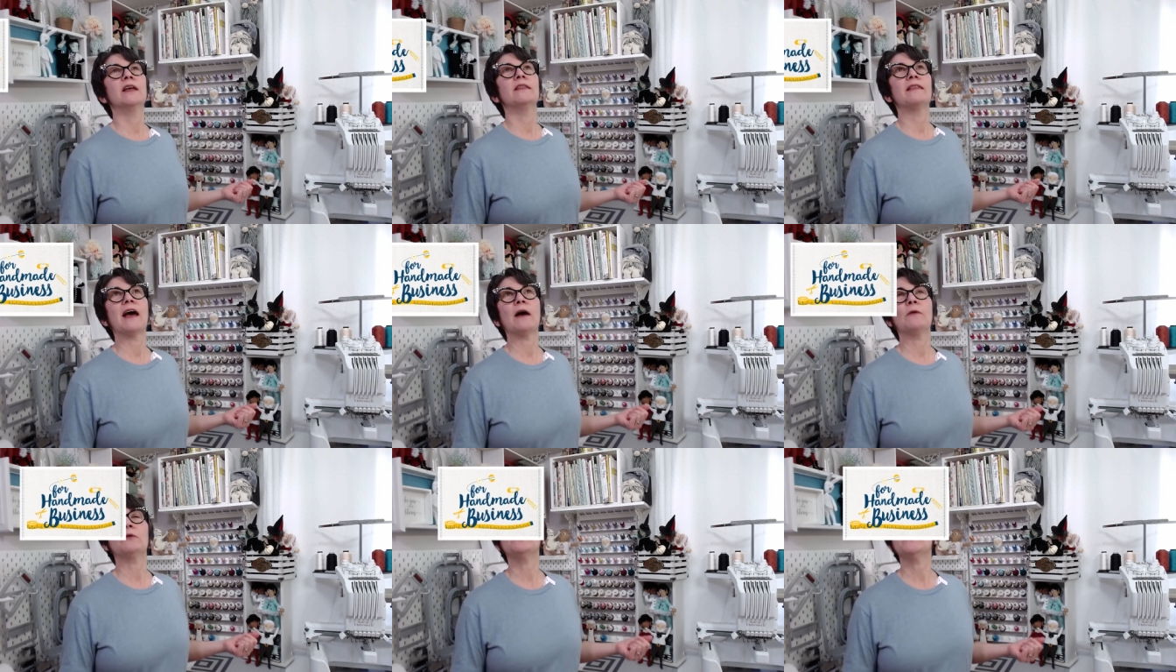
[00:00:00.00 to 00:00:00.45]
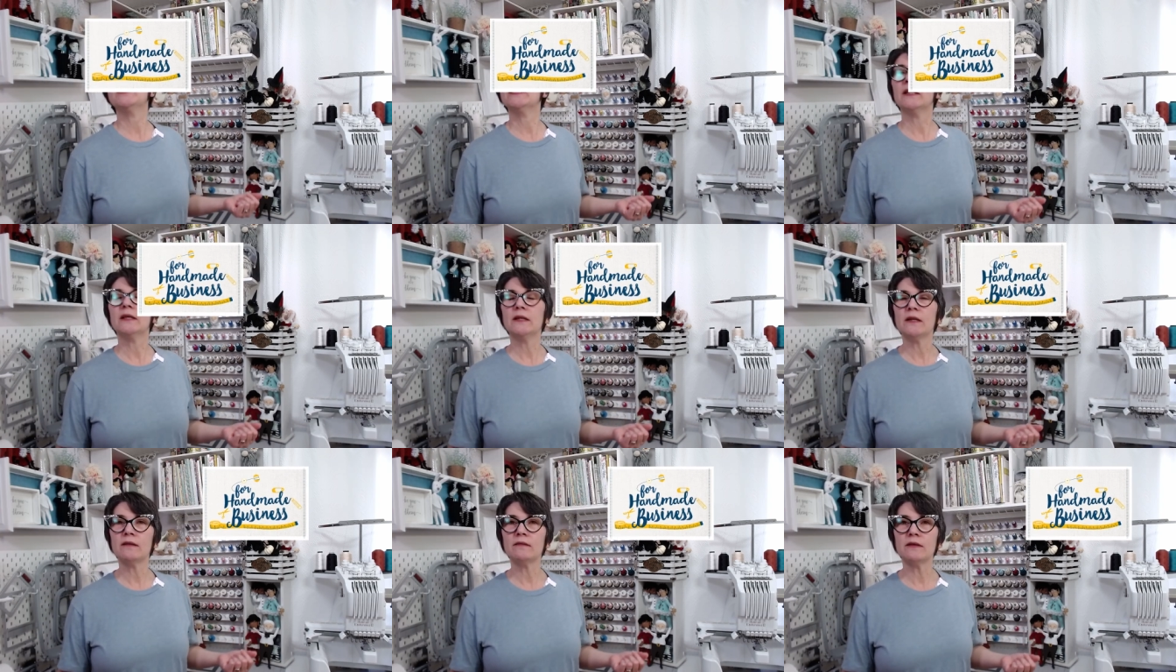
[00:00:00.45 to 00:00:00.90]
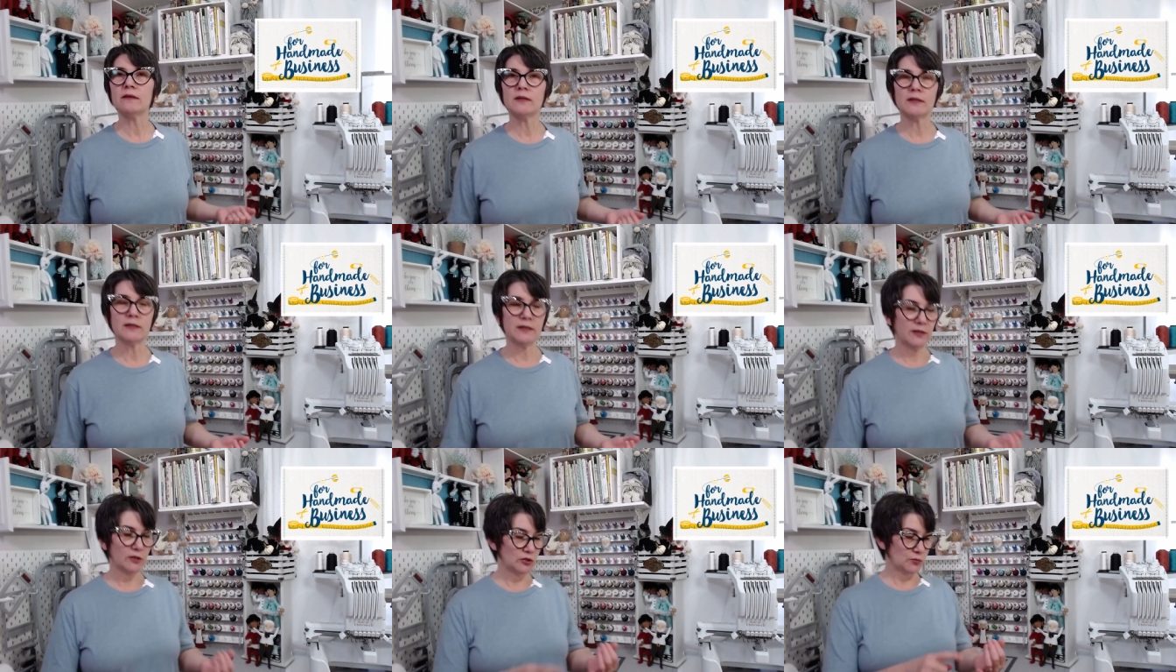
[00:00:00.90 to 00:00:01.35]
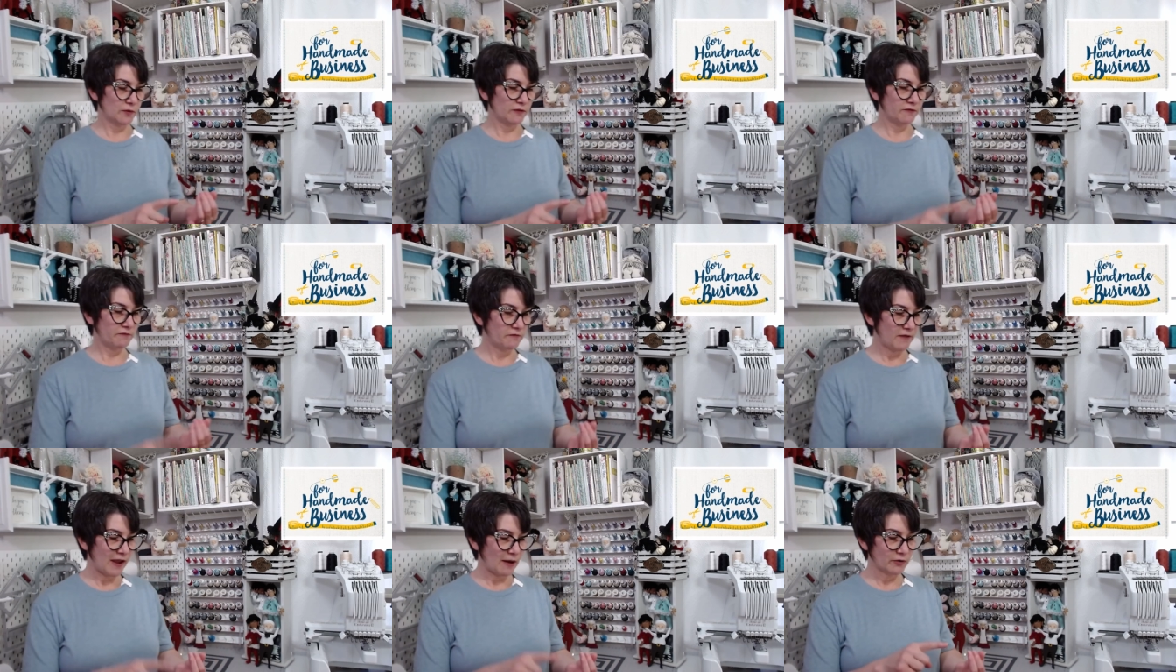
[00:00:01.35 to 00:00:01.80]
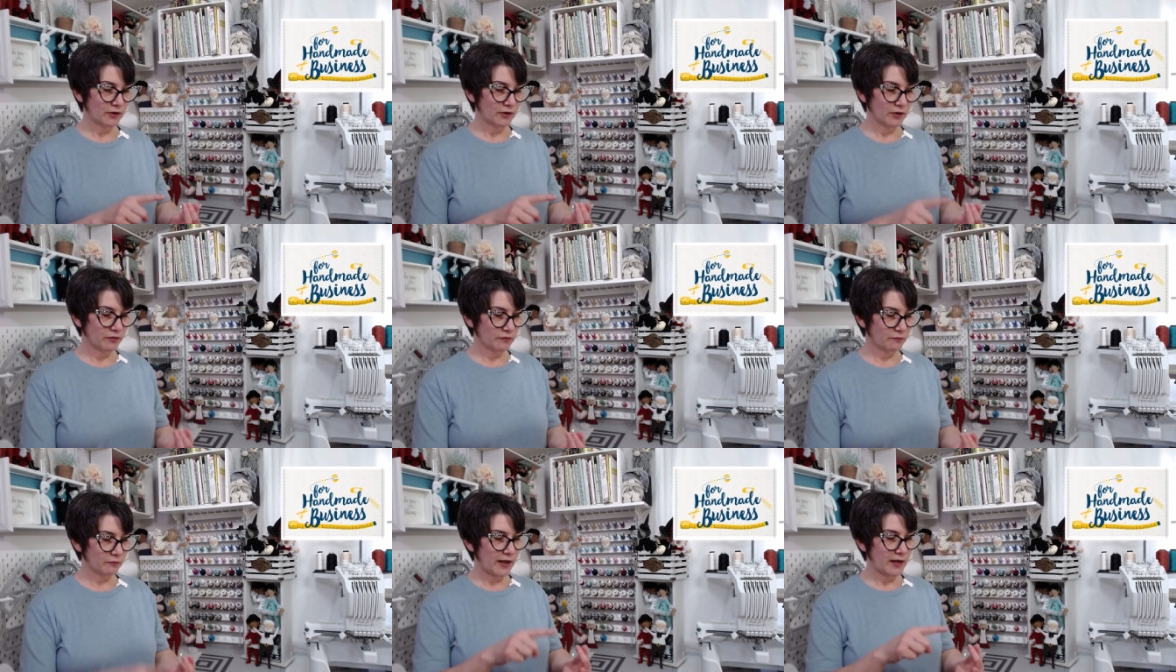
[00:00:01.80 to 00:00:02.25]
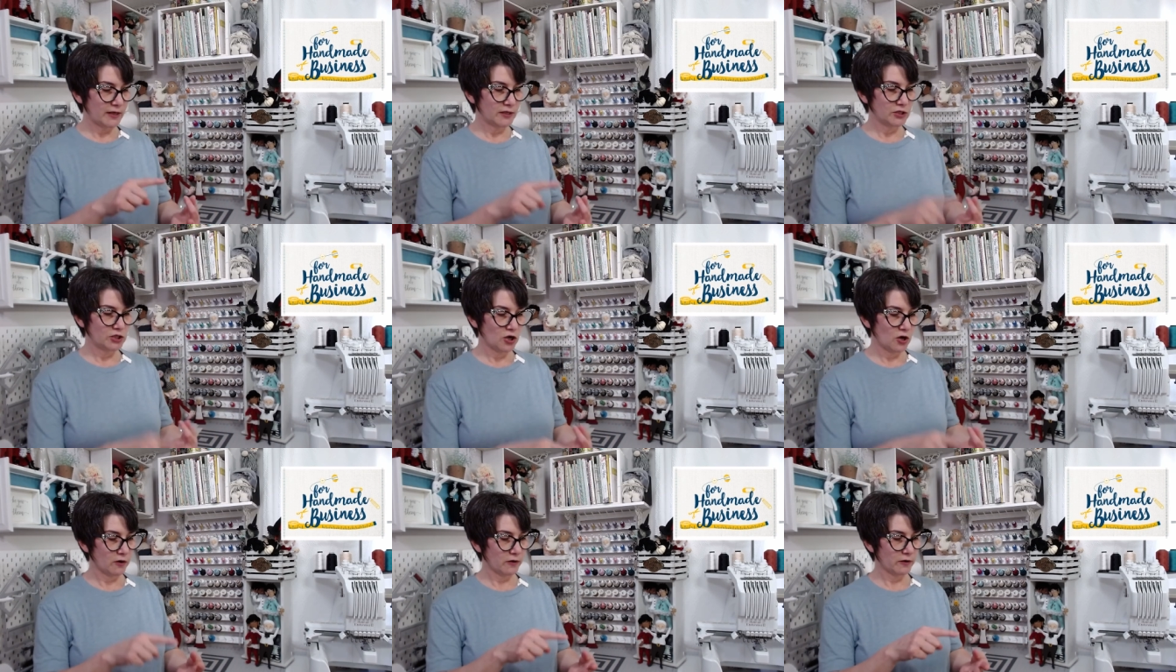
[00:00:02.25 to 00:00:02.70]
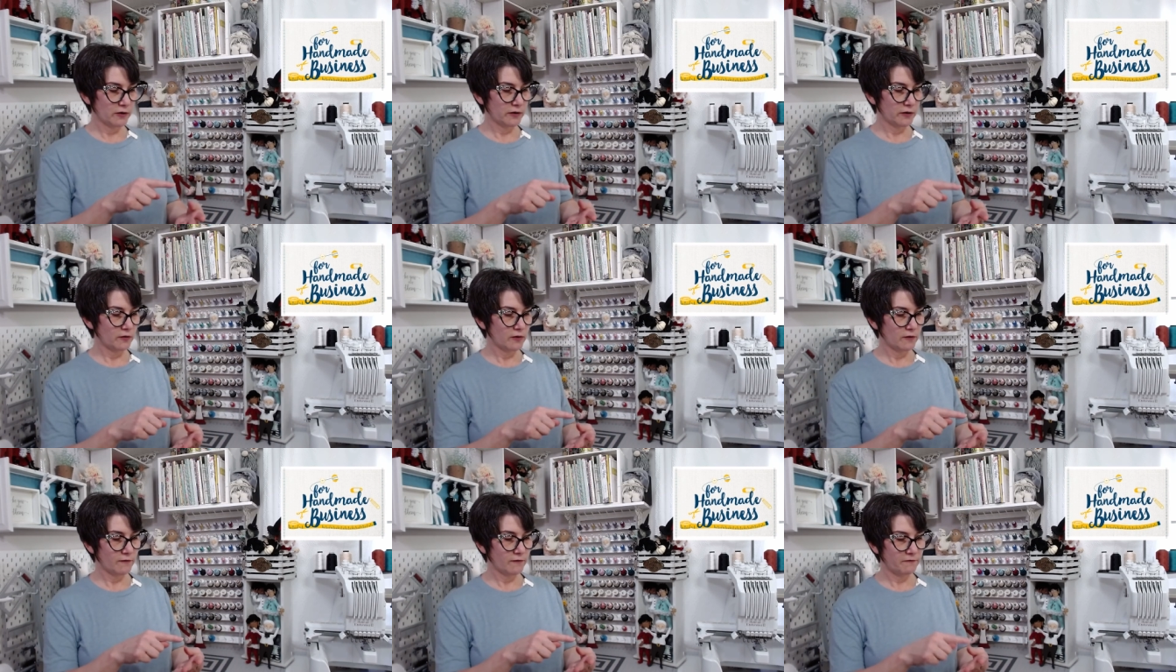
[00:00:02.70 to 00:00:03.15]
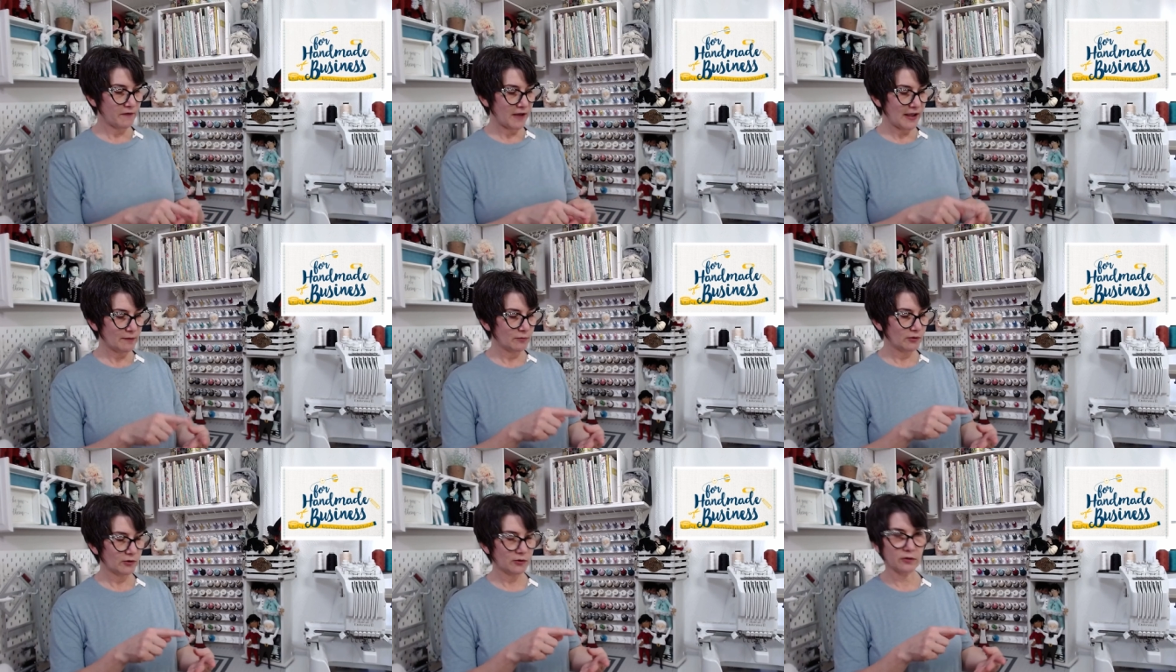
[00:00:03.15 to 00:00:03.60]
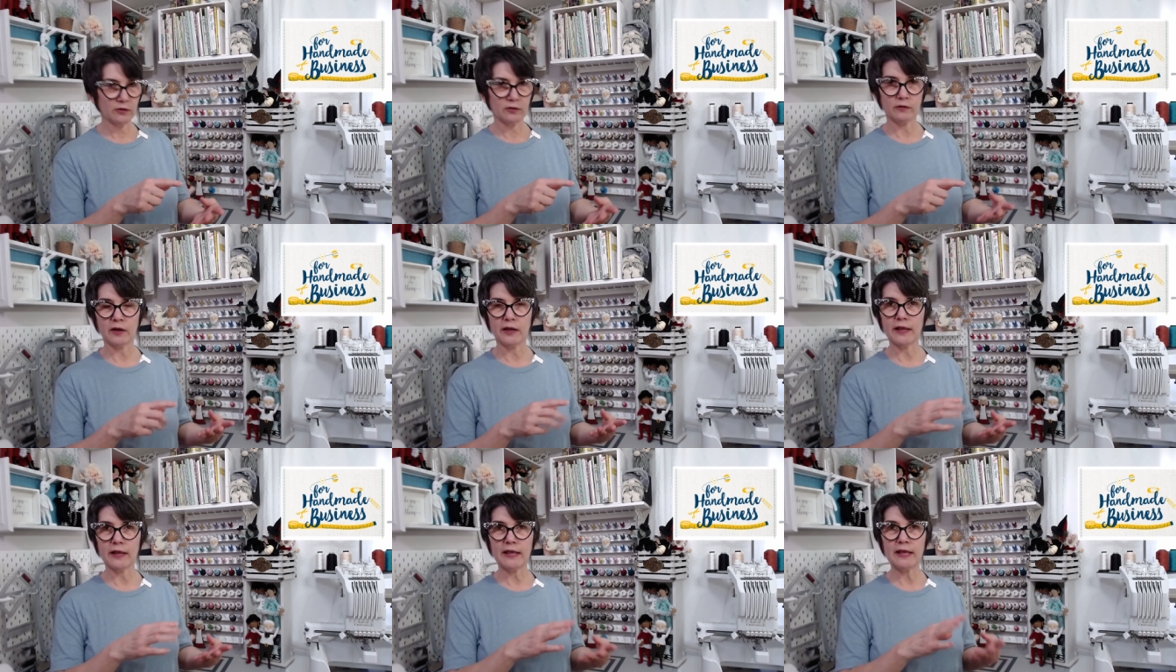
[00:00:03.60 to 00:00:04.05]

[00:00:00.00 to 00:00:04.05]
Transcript: That would be anything that deals with fabric, thread, yarn, fiber,